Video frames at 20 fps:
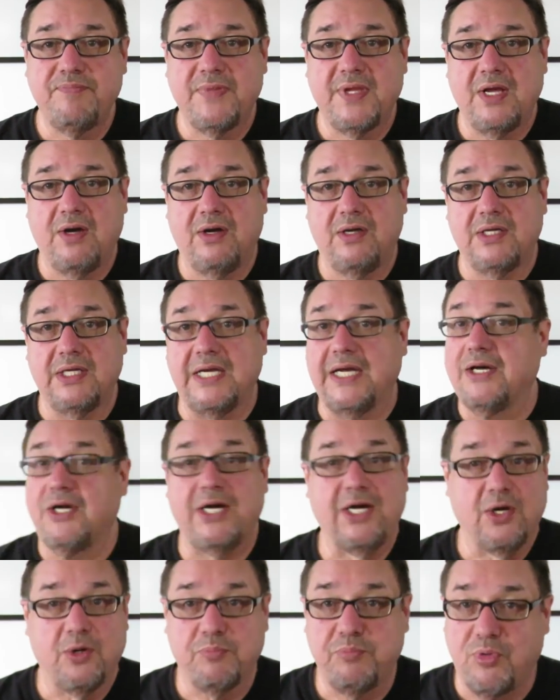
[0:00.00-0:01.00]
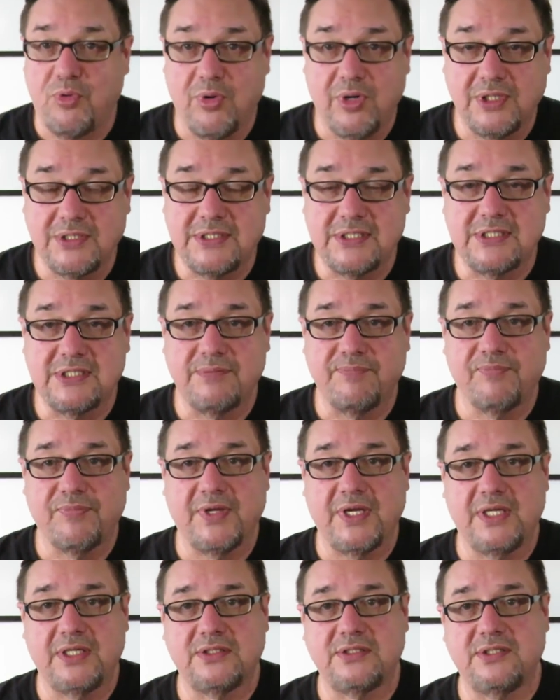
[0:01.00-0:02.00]
at airports
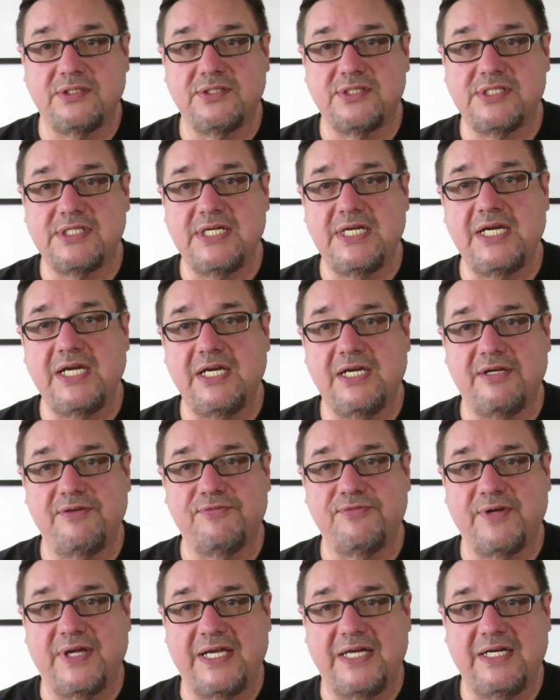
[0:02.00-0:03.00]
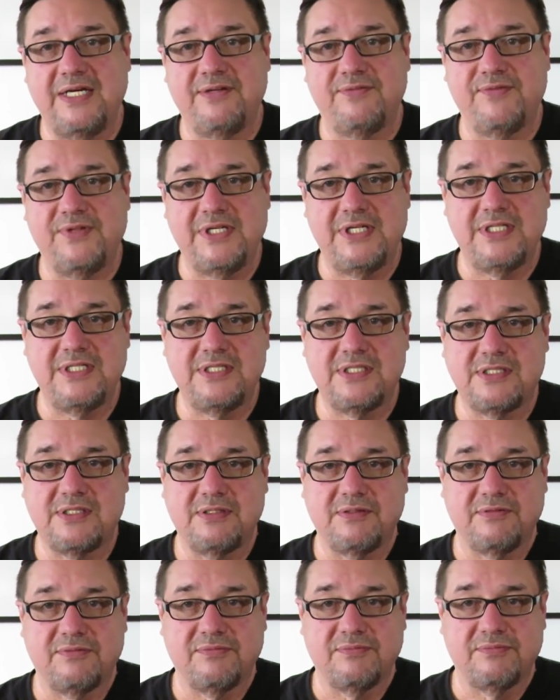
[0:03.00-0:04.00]
to see if any of
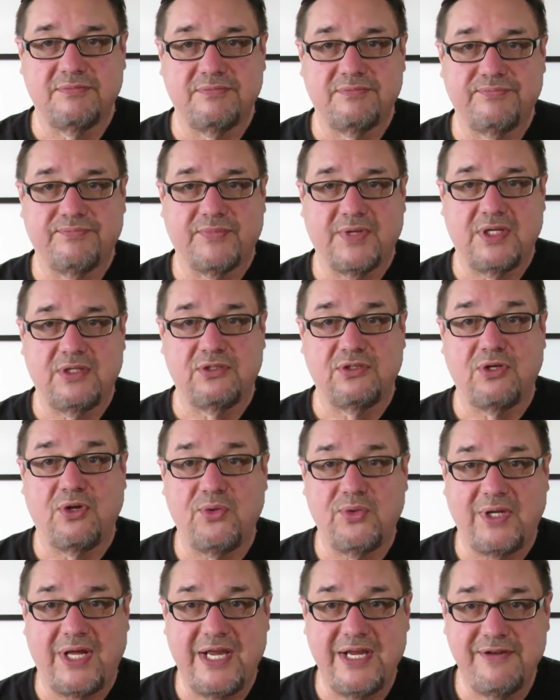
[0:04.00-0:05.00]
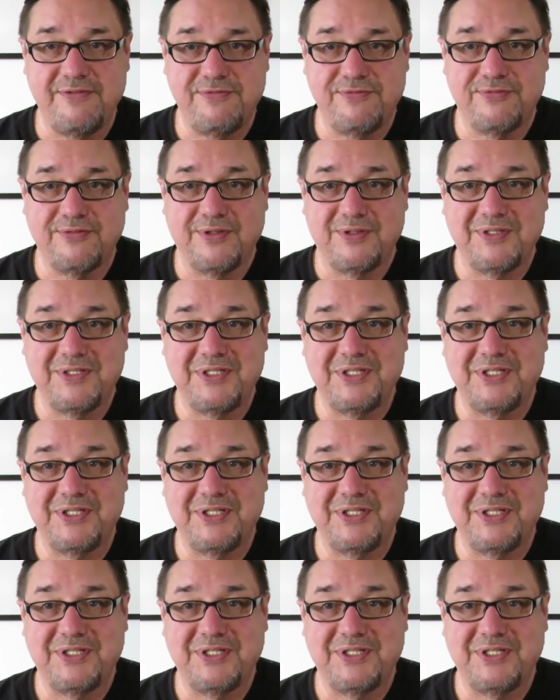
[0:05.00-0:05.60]
these lowlife